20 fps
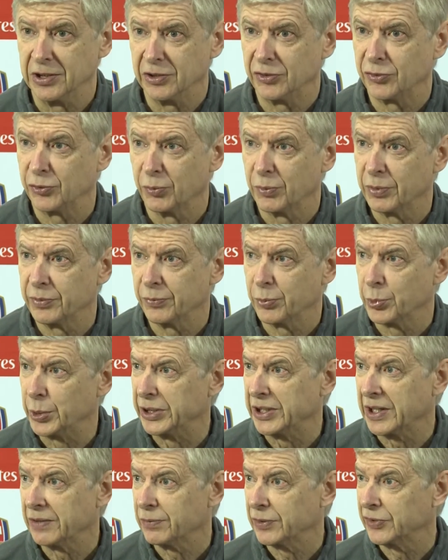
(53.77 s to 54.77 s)
is to
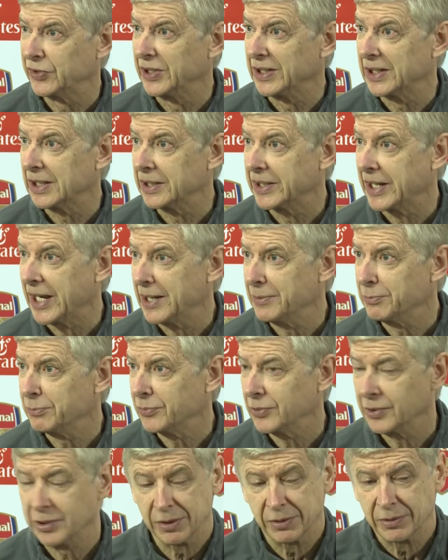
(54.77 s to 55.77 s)
win every single game.